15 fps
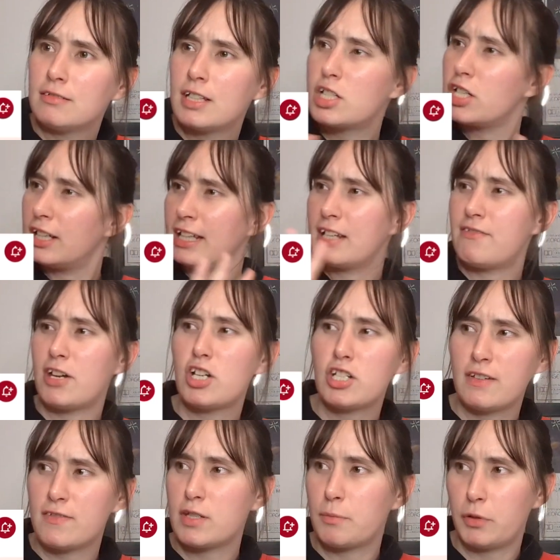The Chilling Adventures
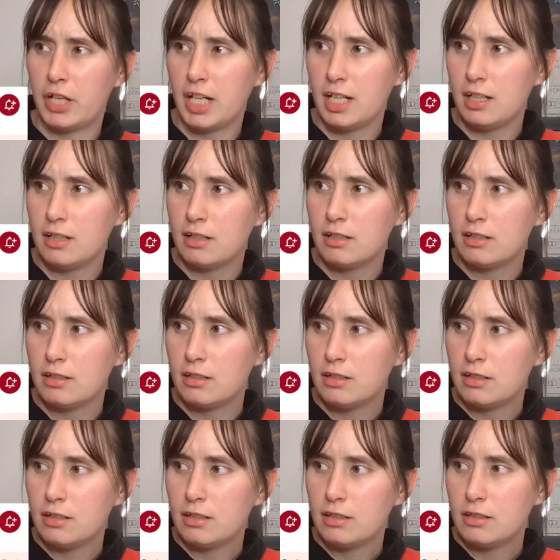of Sabrina?
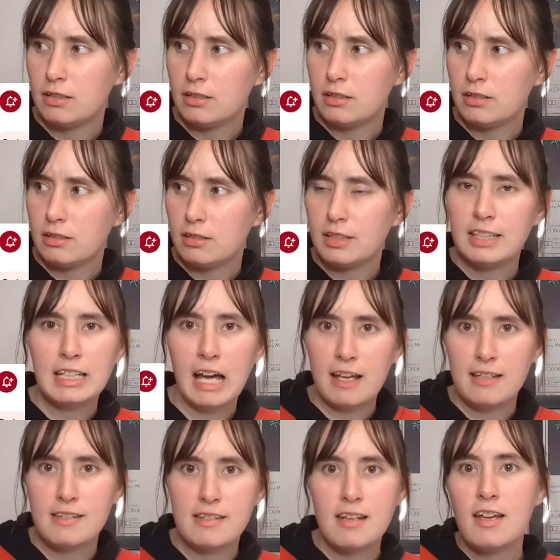
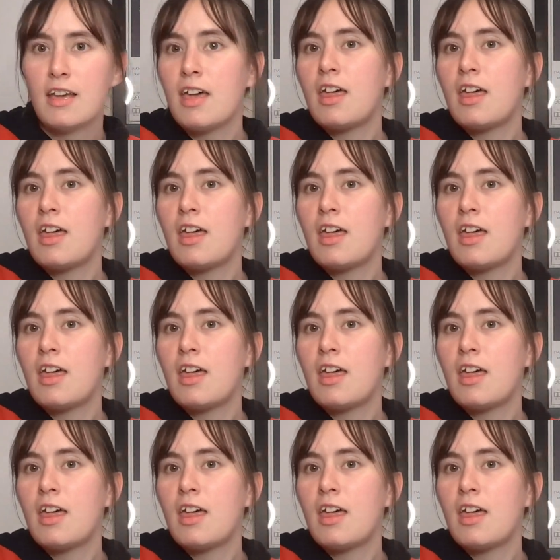Yes.